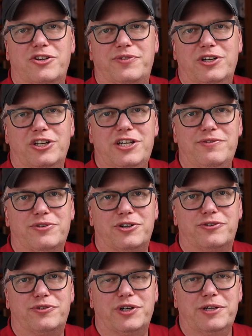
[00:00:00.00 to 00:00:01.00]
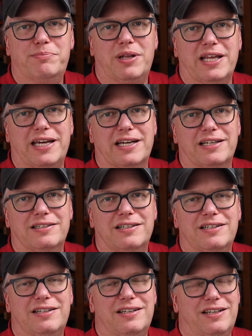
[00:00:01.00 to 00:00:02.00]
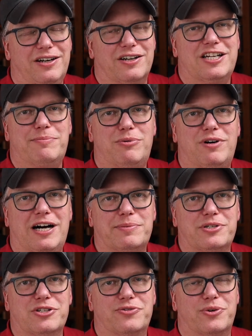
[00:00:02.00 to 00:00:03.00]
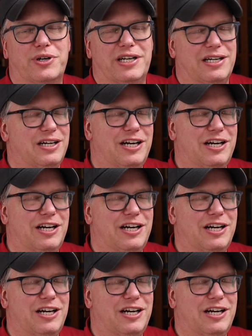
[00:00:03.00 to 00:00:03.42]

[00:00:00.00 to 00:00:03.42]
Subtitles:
if you're looking for a free plan, there are a couple options for you.